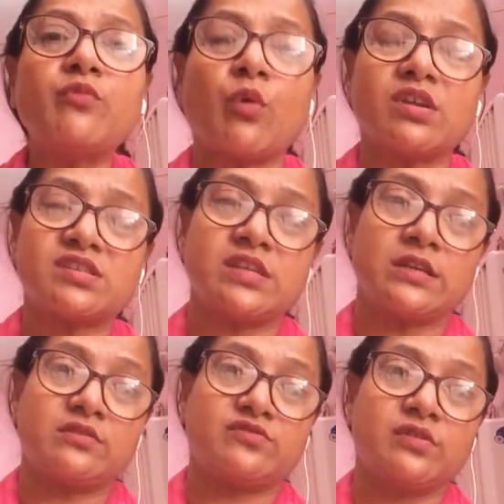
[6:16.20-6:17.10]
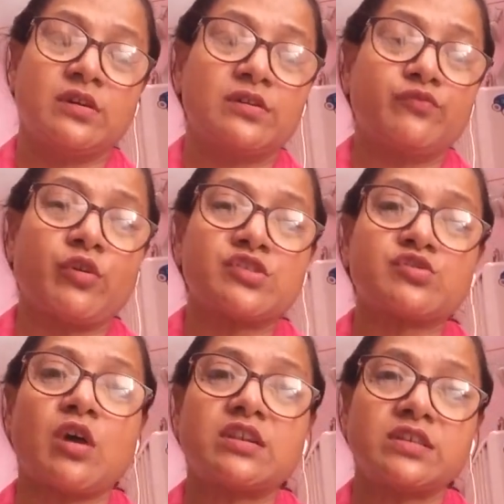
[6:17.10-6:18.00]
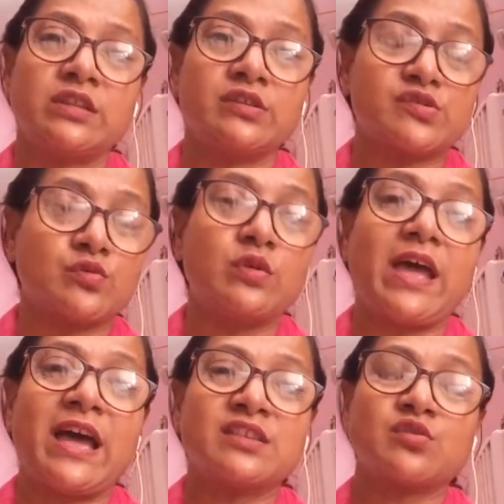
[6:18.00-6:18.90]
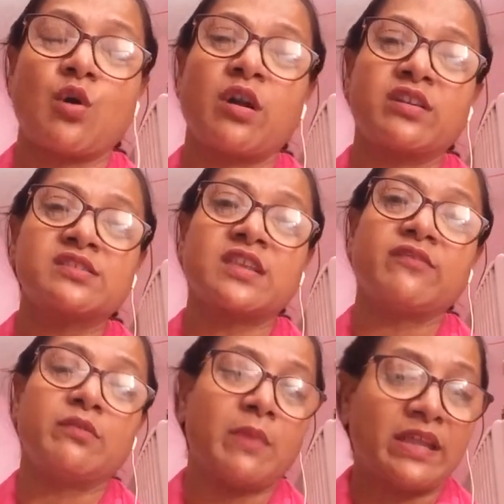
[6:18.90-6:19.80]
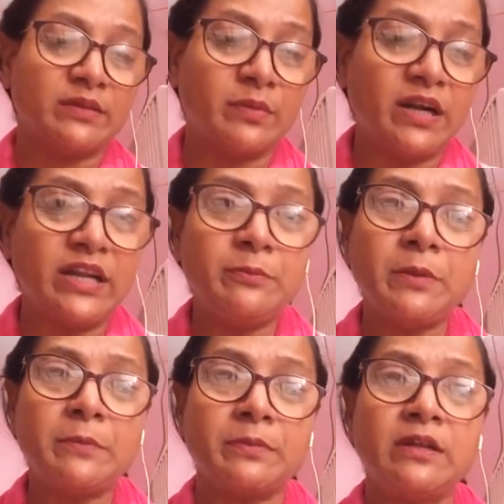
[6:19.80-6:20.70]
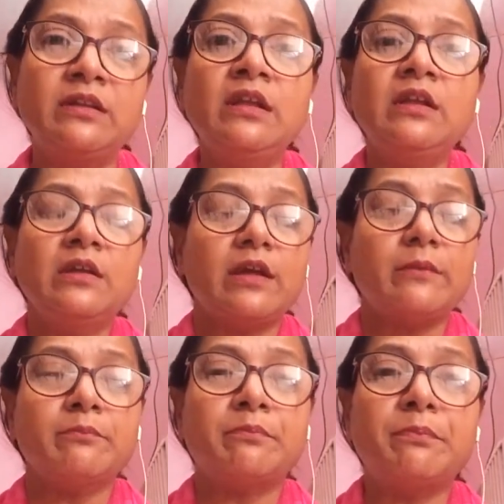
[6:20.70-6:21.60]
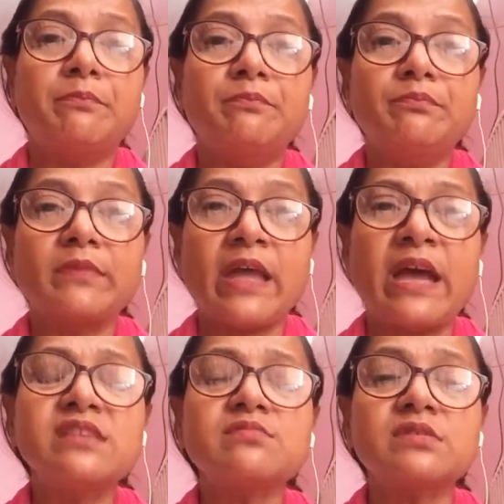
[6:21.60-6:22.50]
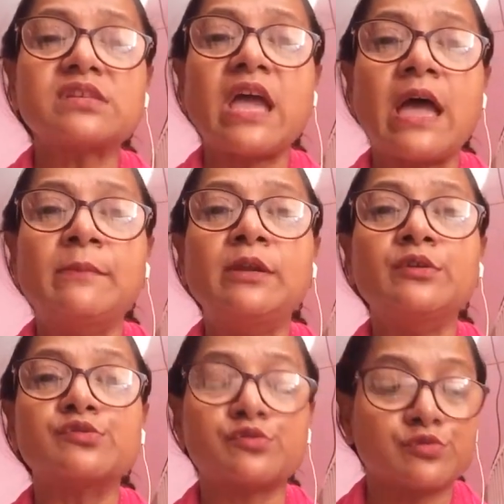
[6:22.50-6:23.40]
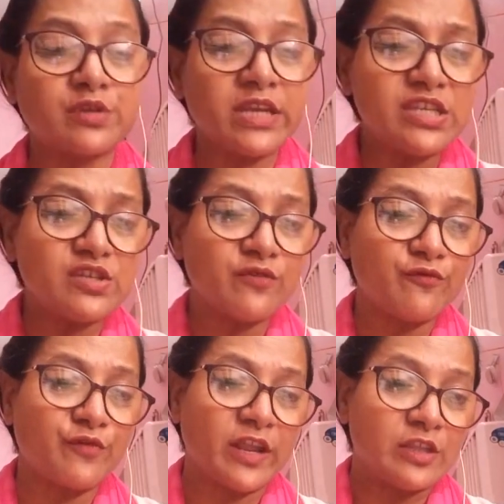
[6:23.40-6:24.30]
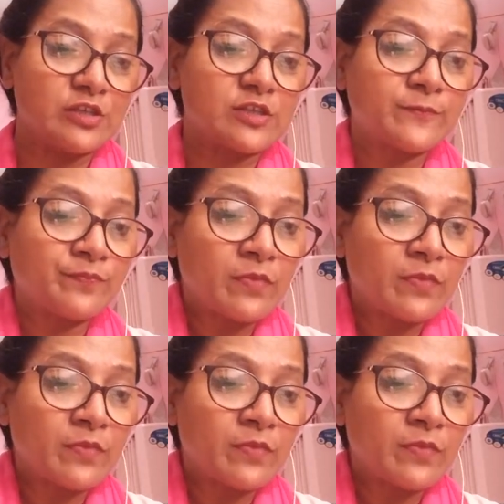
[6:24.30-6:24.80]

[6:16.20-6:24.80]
was taught in the school as the orders given by the Berlin people, as Mr. Hamill used to teach French.